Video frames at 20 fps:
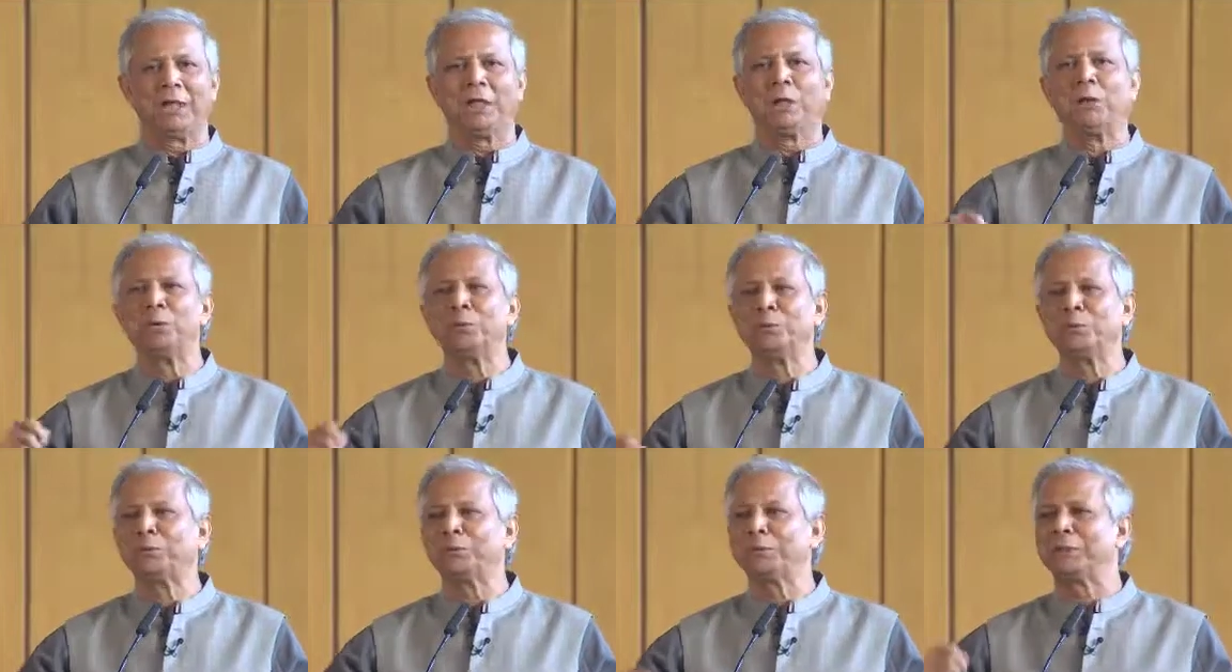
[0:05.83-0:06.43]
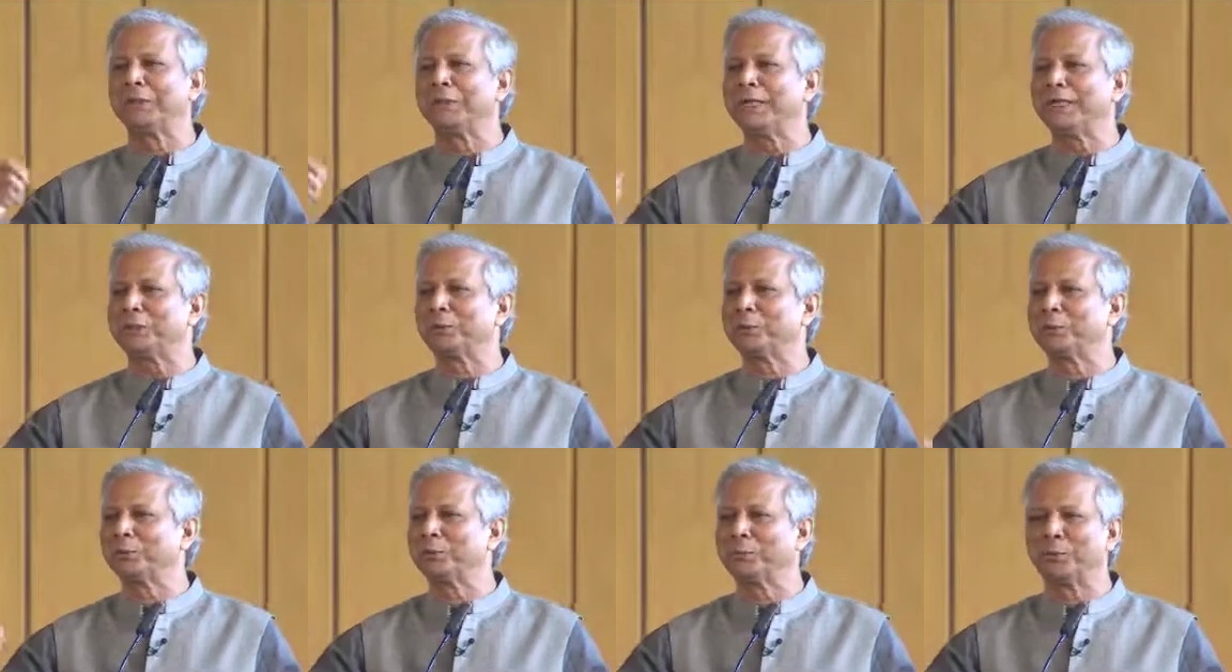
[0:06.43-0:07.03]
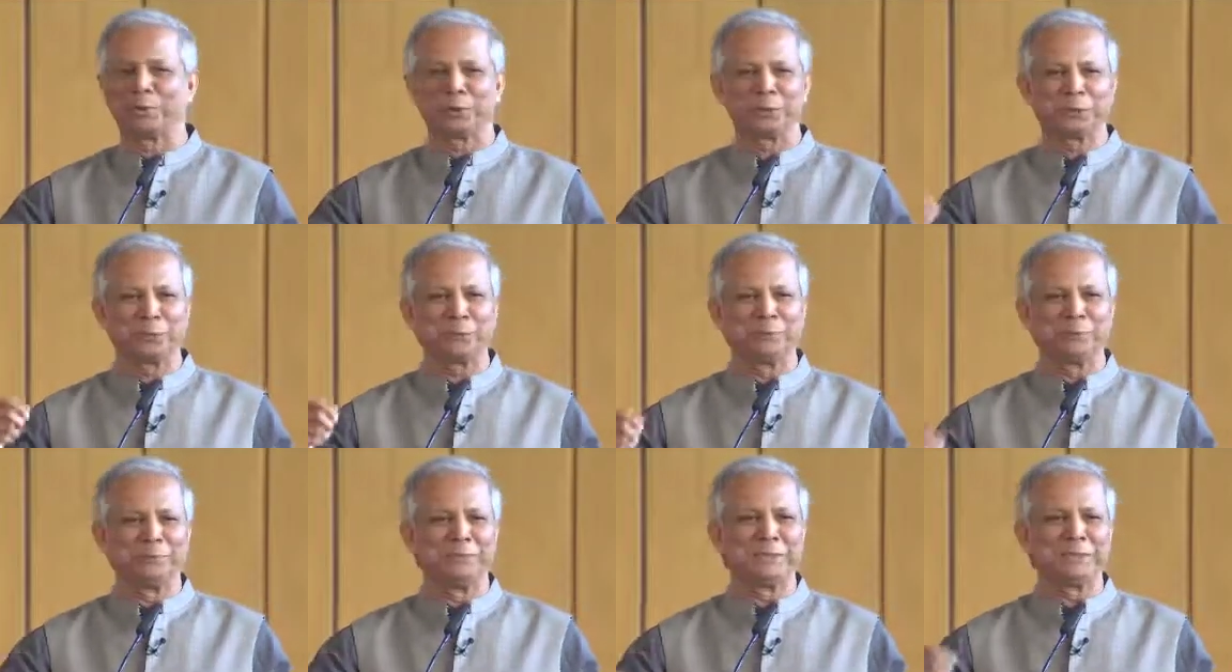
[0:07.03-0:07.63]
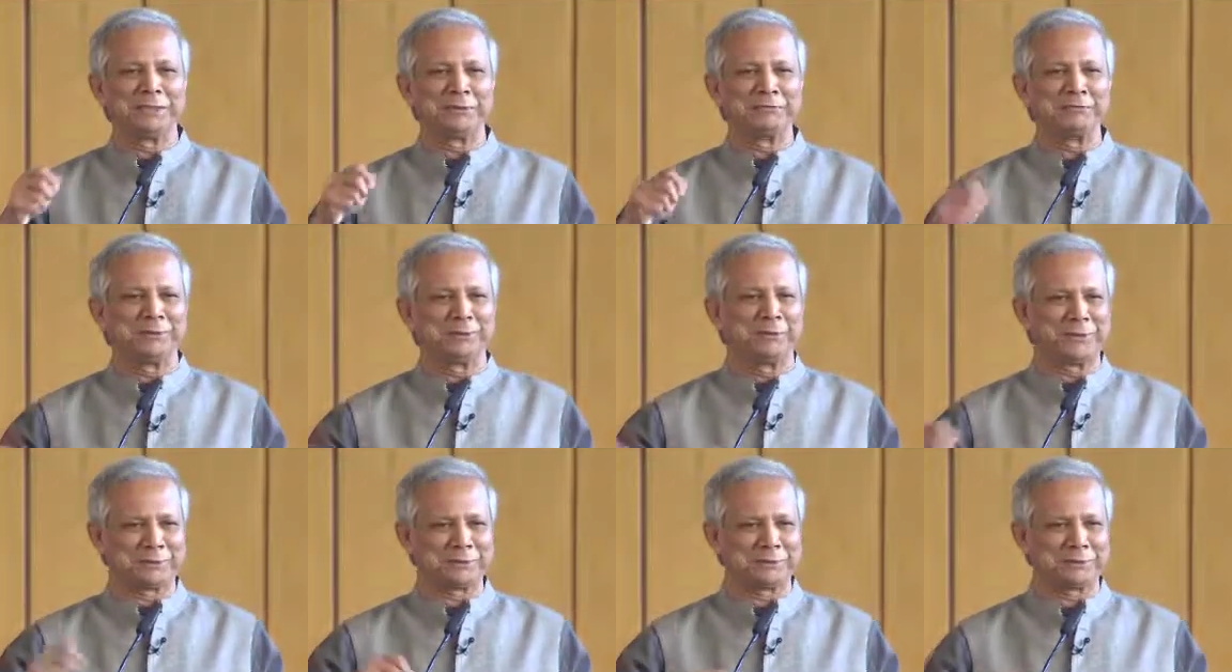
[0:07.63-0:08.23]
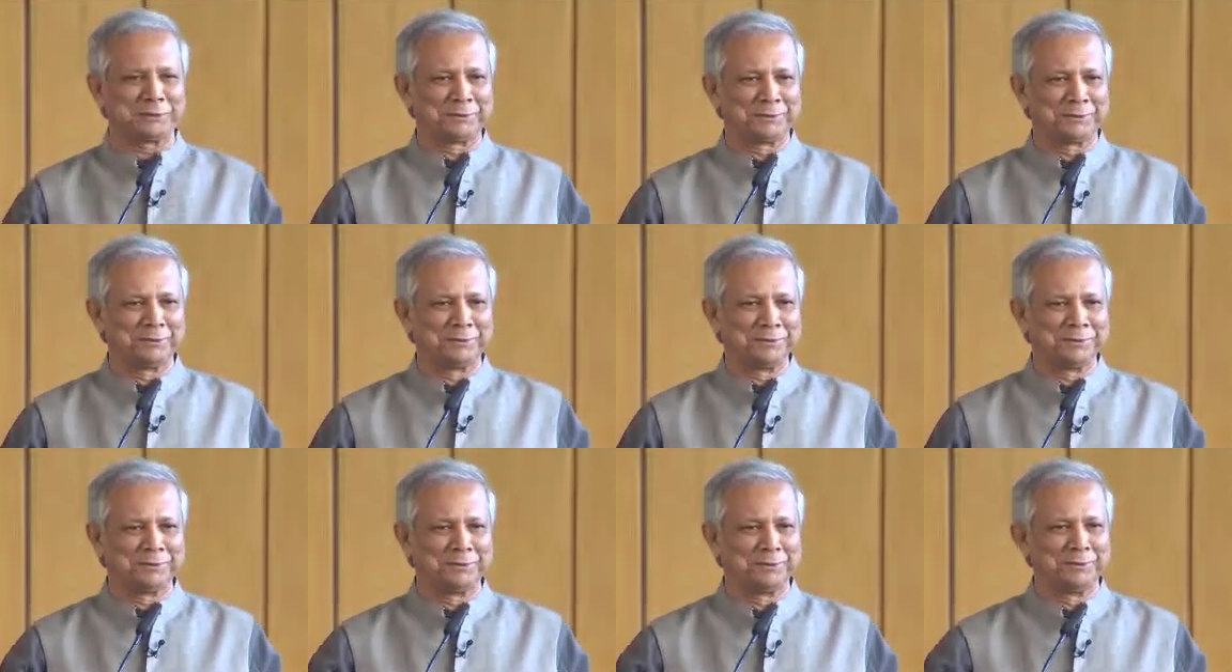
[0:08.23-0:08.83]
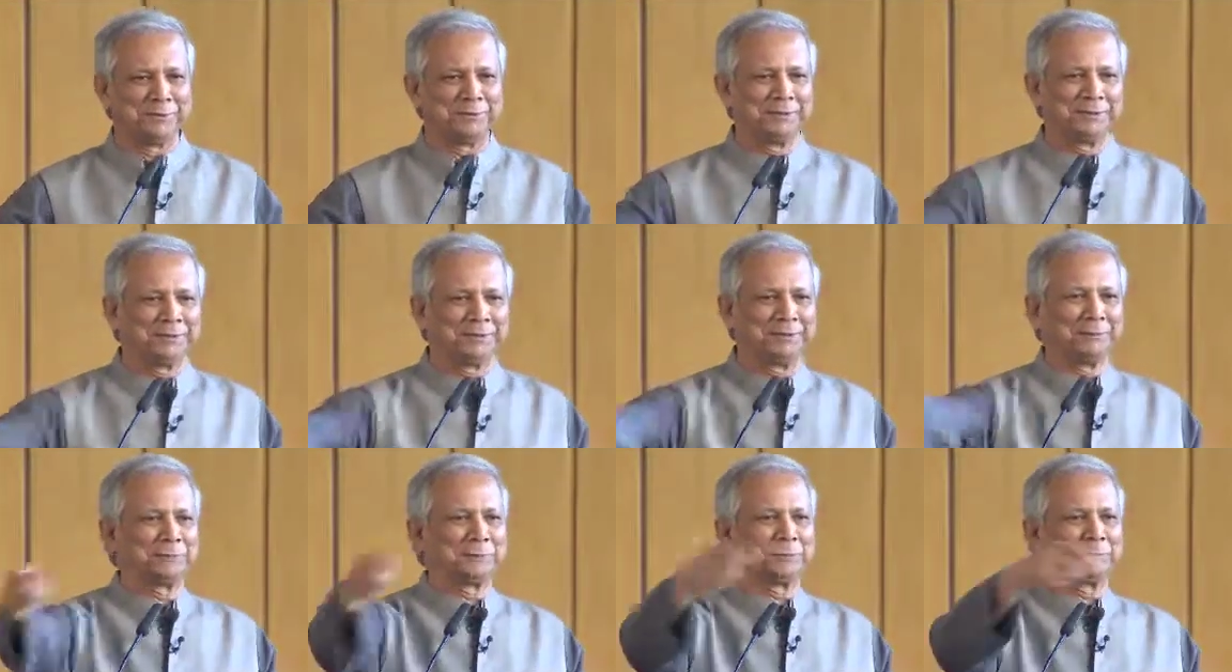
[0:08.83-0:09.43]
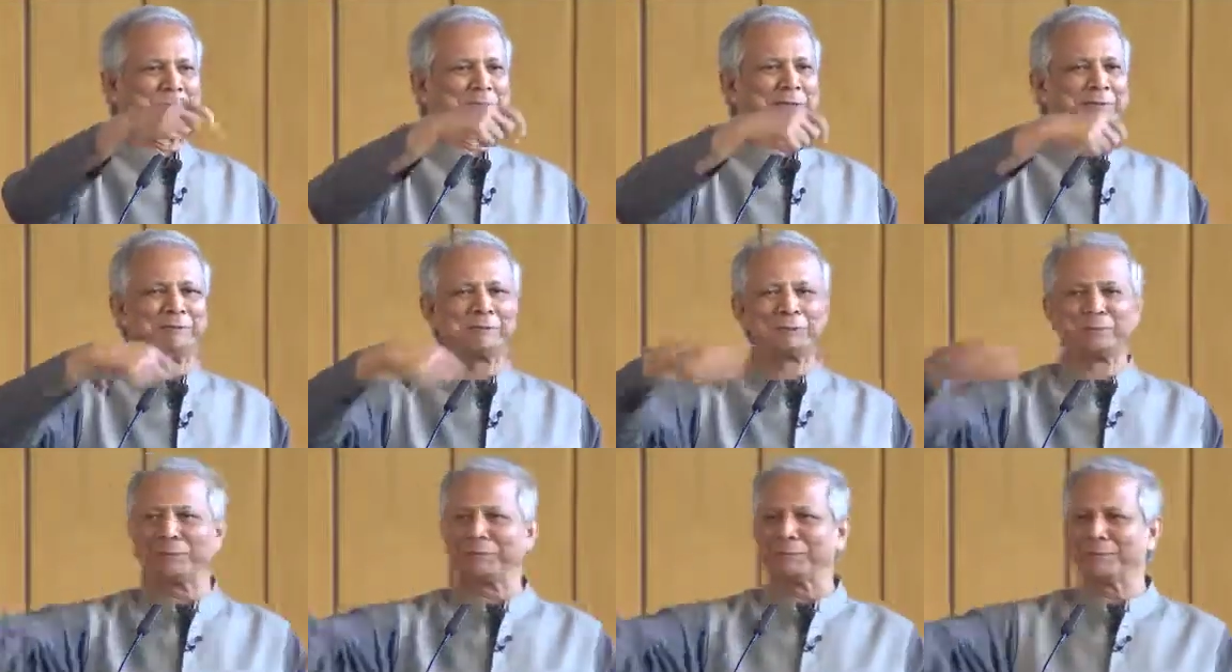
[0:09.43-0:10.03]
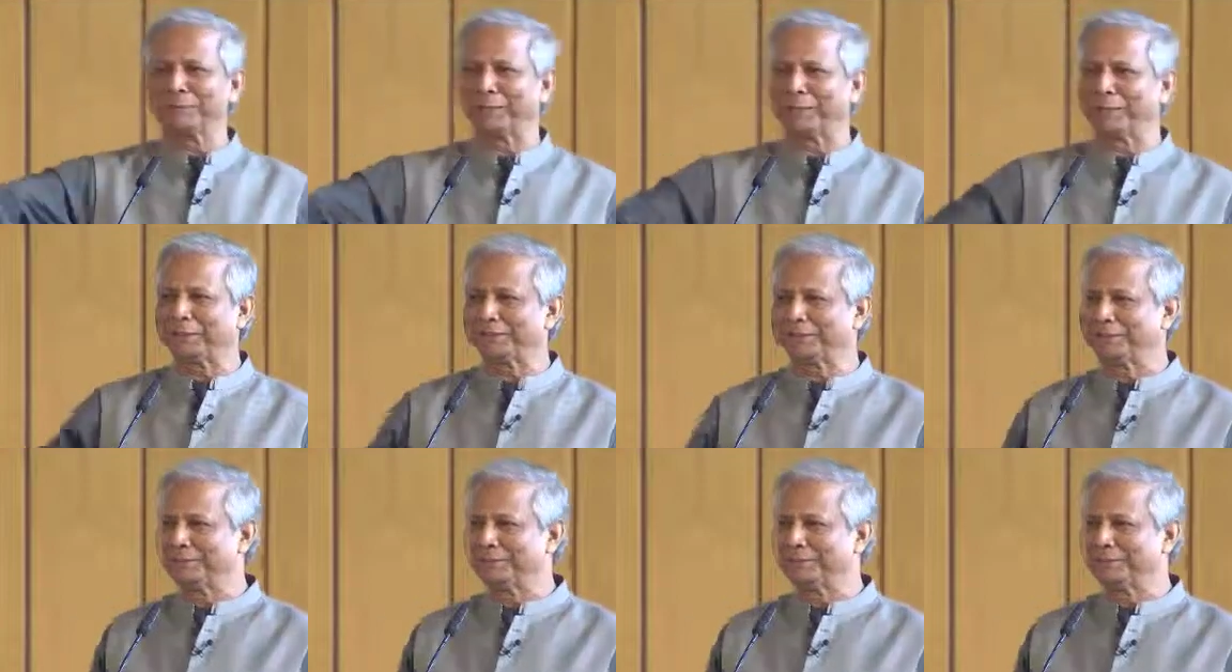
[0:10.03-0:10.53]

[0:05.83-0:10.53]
who would like to borrow money from us? You give it to everybody.